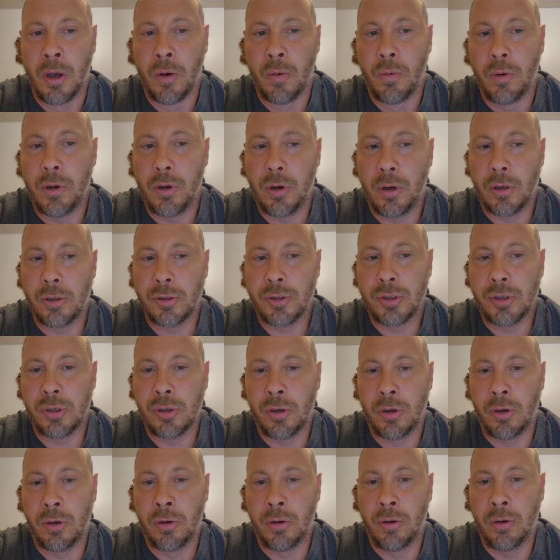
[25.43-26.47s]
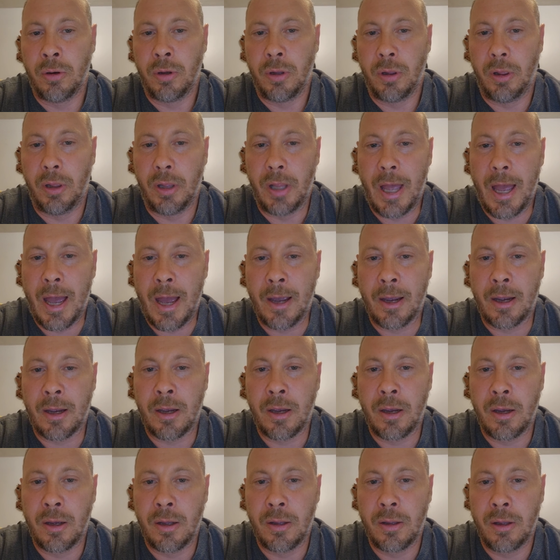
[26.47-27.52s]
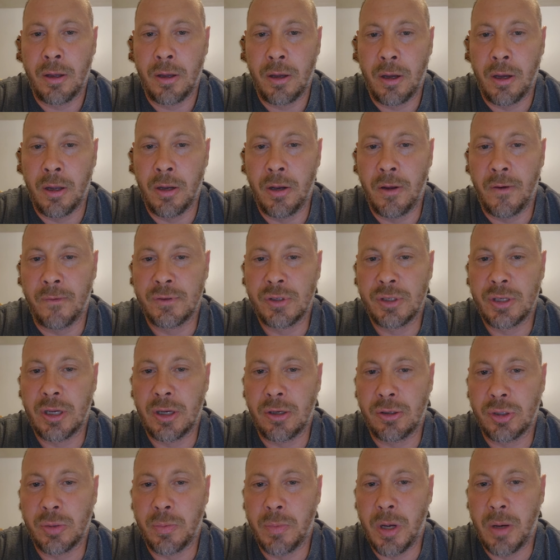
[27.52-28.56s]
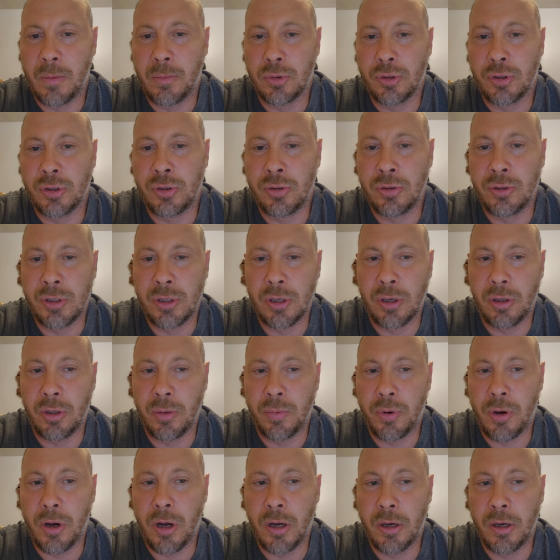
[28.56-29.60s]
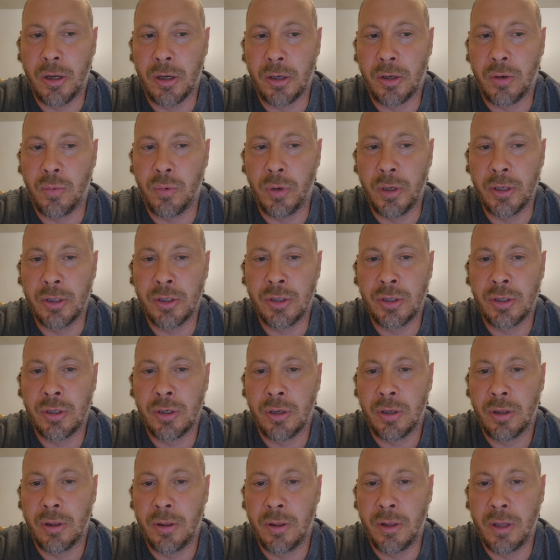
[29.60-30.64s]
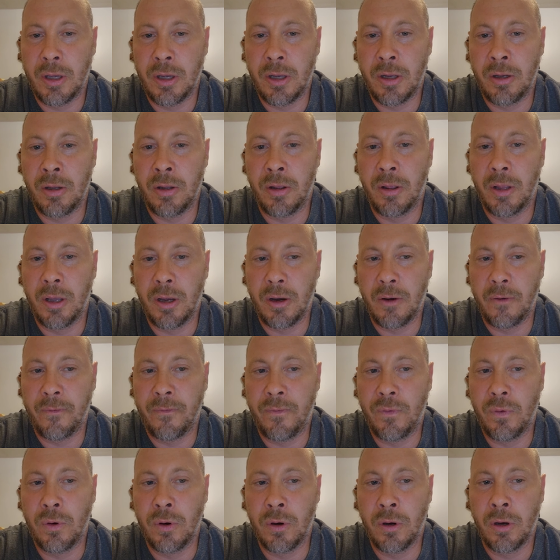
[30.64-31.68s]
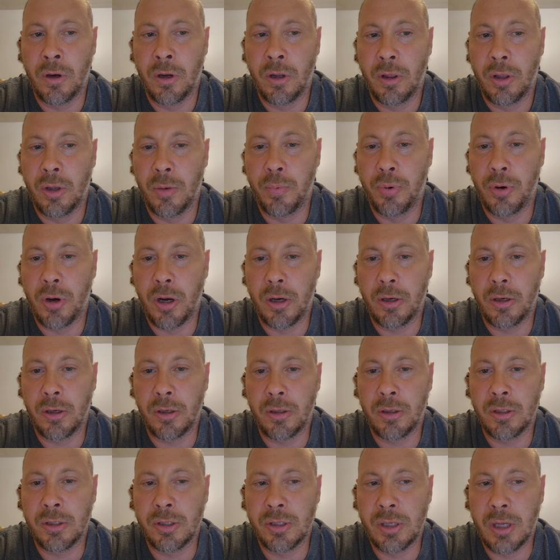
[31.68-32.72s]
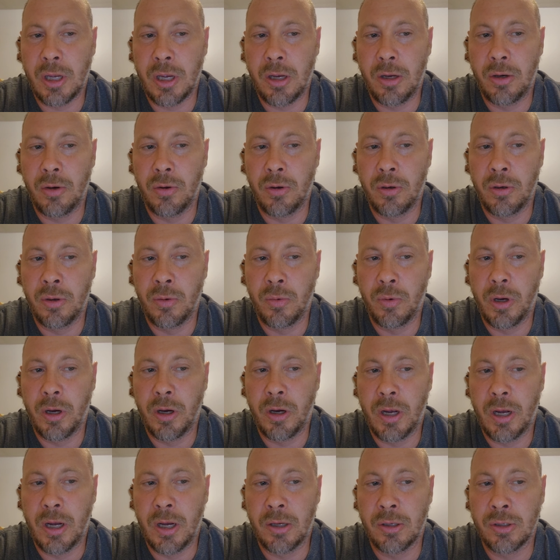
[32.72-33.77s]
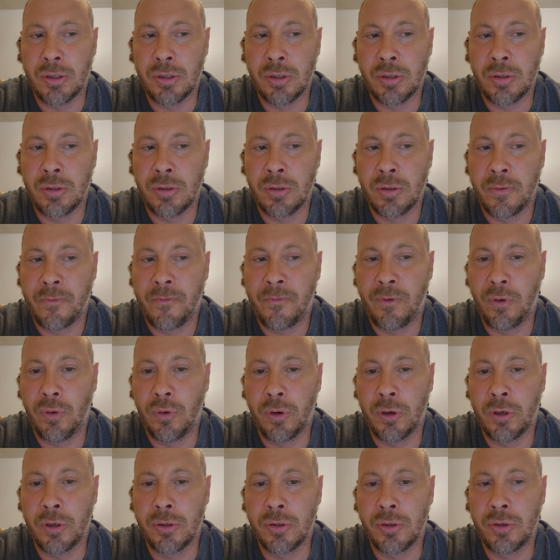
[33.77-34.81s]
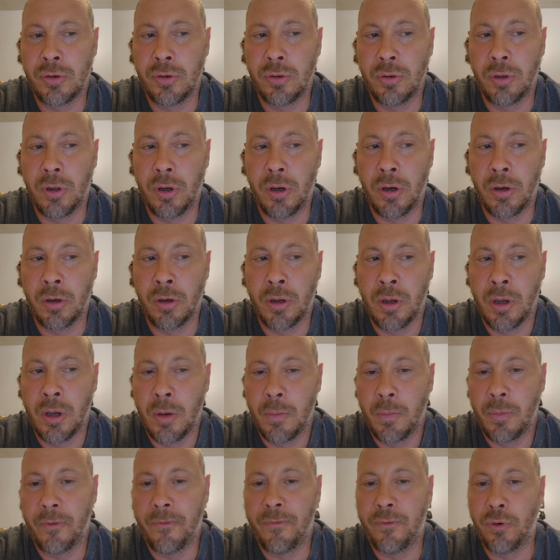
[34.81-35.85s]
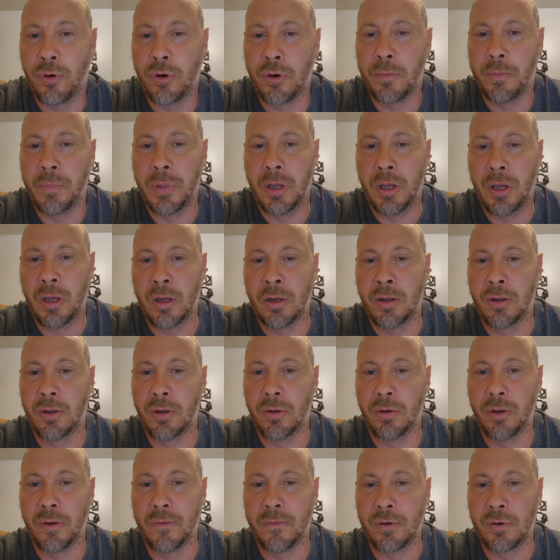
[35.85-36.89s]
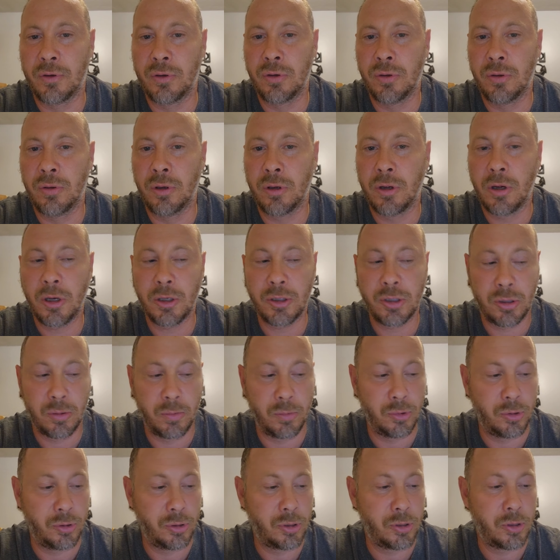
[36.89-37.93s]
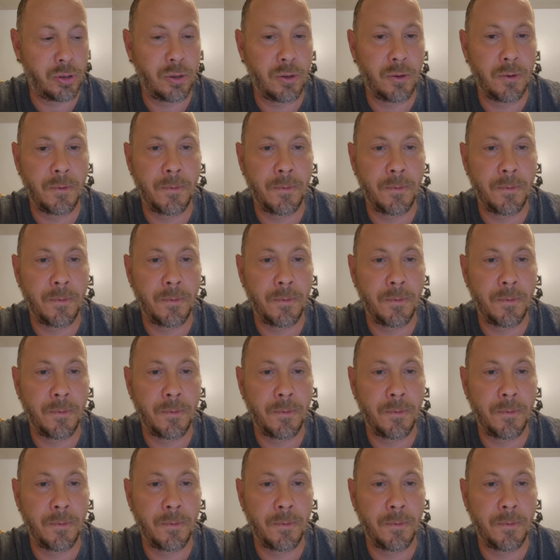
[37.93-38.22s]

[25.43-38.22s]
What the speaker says: We also lack enough sales members to sell the product, which then, therefore, the product is staying on the warehouse floor too long before being delivered to the customers.